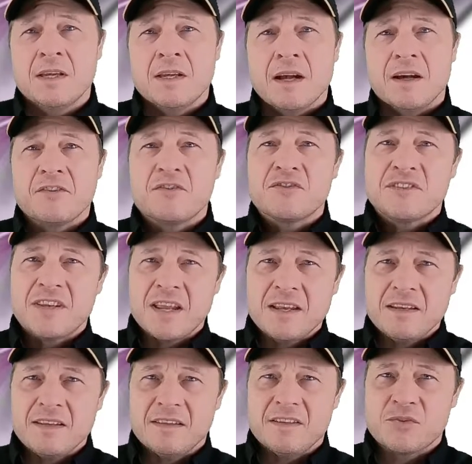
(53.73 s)

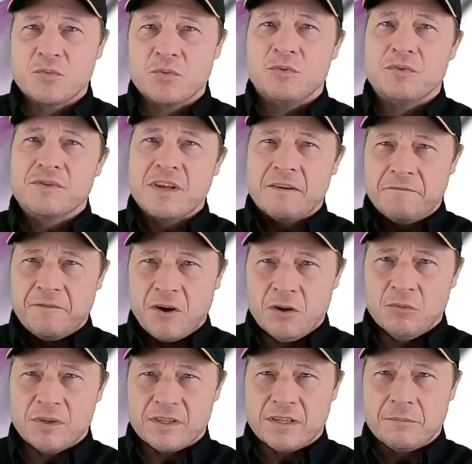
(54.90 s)
Understanding these rules and
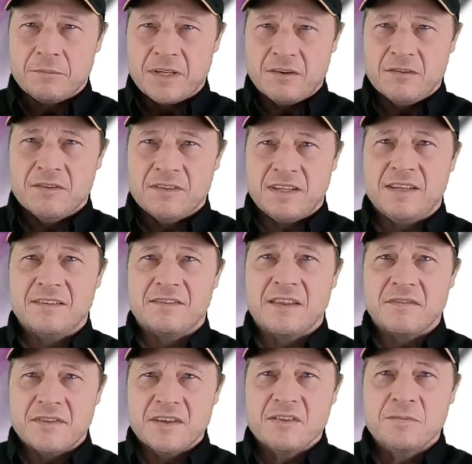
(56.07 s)
following them guarantees that
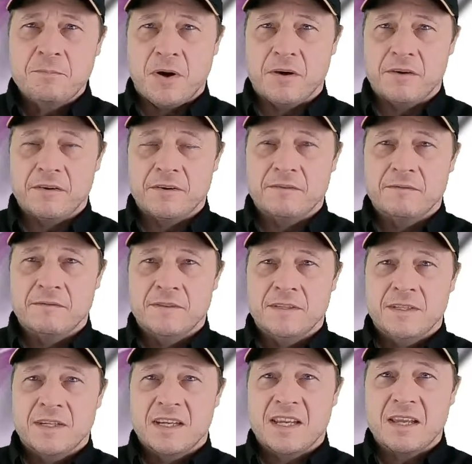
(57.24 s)
this part
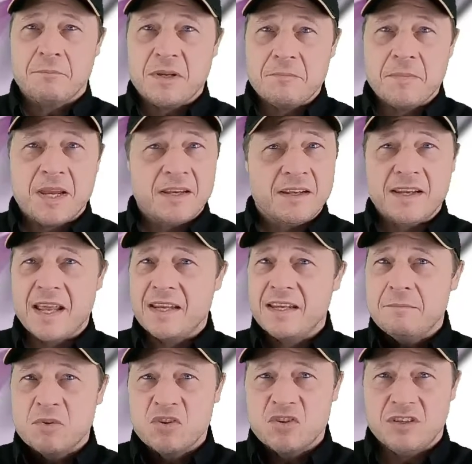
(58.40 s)
can be made in any
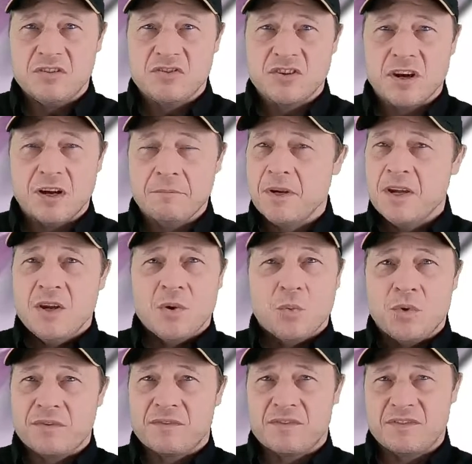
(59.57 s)
machine shop
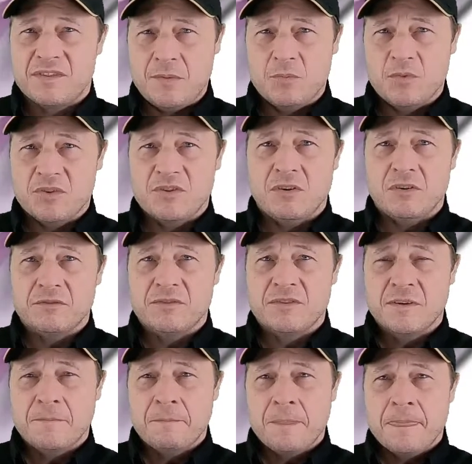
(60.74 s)
with the same results.
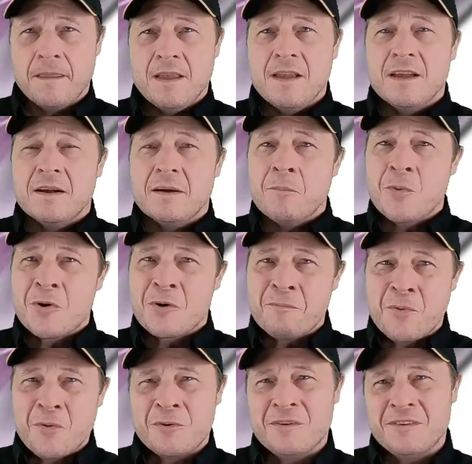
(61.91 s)
More
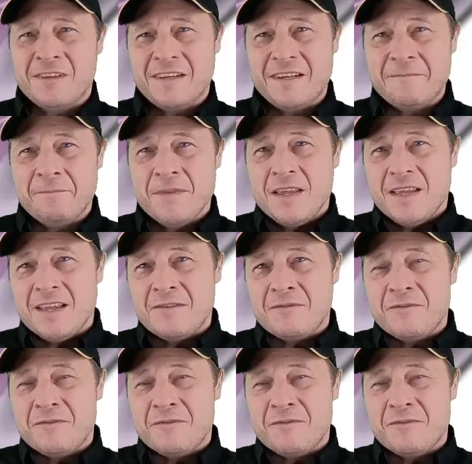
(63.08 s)
importantly, if